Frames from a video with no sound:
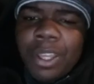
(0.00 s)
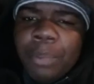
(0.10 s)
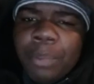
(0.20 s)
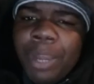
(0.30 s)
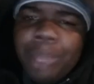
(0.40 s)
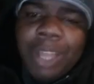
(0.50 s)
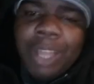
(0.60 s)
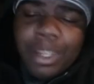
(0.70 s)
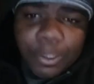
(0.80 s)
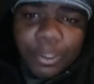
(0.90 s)
but I'm not
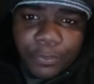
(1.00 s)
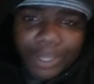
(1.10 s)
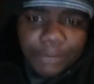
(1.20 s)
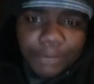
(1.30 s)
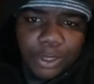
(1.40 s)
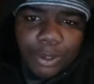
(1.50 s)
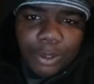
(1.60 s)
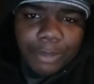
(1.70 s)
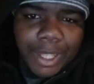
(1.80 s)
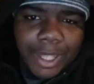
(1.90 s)
gonna feel like recording
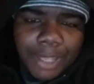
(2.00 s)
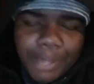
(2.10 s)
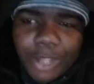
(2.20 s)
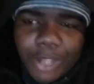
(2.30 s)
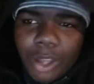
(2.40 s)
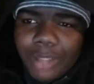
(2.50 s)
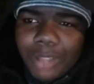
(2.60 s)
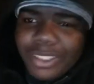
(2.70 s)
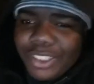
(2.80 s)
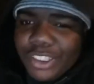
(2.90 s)
when I get back home. I'm
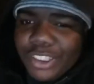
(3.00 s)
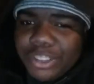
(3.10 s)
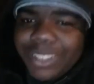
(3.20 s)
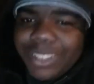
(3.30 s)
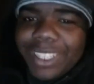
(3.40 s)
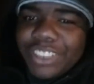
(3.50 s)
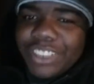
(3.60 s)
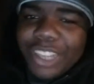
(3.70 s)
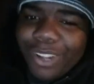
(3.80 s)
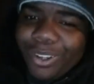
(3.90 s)
just gonna straight take a
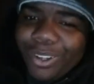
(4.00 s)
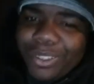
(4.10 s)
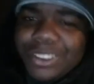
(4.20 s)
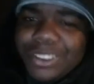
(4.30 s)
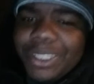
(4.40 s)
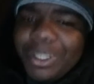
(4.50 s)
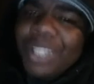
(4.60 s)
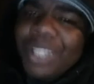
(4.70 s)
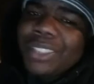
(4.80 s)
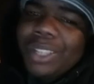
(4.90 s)
shower and go to sleep.
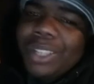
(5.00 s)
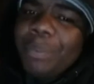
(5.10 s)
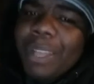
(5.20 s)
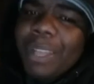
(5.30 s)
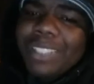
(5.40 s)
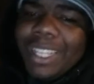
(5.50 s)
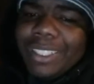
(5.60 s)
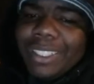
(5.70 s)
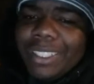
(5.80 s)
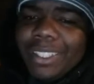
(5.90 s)
So I'm about to end
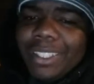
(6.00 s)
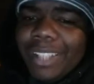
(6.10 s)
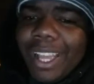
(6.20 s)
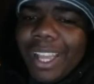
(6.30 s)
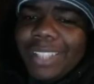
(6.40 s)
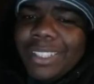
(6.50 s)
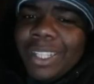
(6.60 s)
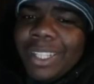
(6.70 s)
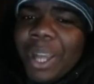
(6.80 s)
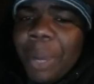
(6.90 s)
it here guys.
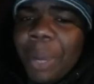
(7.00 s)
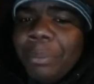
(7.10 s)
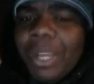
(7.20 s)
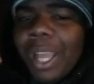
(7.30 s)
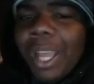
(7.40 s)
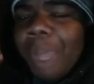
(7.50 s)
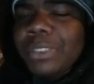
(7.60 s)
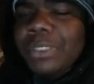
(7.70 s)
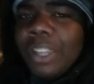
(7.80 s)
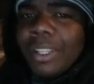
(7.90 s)
Um, I'm
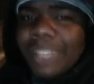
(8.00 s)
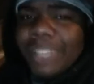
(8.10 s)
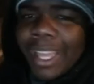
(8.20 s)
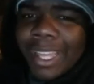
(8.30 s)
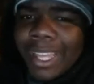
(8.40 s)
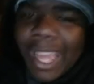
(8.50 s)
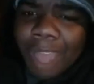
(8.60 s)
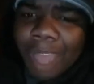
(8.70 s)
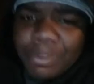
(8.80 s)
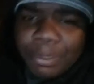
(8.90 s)
sorry that it
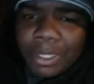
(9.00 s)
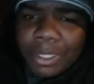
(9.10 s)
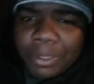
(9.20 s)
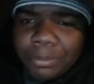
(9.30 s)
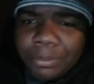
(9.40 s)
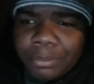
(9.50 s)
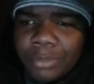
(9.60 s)
haven't been, um,